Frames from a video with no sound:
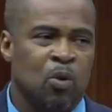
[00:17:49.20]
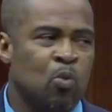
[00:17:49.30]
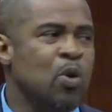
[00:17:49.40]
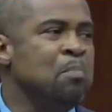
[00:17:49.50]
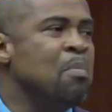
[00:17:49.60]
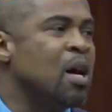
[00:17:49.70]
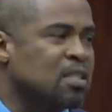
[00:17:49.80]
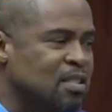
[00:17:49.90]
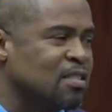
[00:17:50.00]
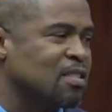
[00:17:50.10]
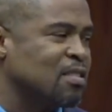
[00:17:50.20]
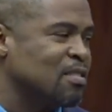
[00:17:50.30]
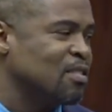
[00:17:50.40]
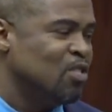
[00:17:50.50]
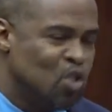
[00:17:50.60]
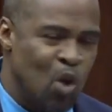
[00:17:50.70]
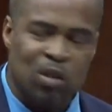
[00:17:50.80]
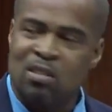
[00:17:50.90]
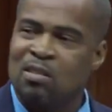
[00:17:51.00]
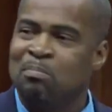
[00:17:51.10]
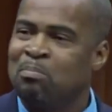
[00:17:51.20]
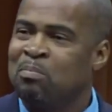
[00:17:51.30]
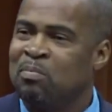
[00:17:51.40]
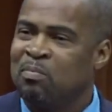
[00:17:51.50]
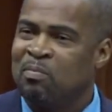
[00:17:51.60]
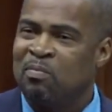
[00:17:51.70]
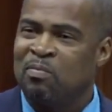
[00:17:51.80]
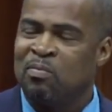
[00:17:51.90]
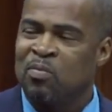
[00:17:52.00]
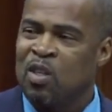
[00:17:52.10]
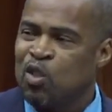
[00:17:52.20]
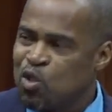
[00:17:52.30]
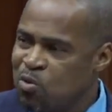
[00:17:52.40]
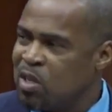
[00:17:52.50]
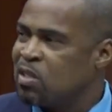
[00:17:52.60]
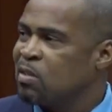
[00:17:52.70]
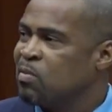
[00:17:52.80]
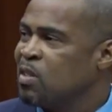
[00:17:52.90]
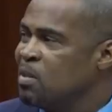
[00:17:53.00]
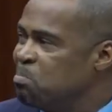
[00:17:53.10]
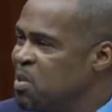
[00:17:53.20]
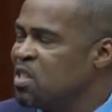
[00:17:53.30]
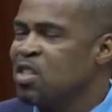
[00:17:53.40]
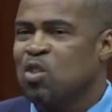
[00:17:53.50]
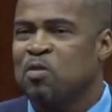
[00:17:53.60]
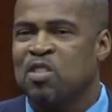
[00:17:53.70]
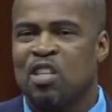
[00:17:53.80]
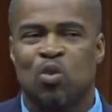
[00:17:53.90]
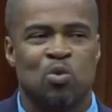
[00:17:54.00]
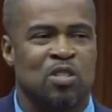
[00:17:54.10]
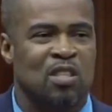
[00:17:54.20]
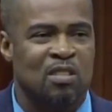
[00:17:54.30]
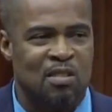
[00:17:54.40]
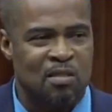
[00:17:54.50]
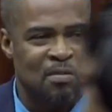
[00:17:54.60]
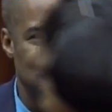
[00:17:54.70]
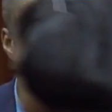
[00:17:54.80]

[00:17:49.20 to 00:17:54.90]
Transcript: We must not treat the business of St. Lucians.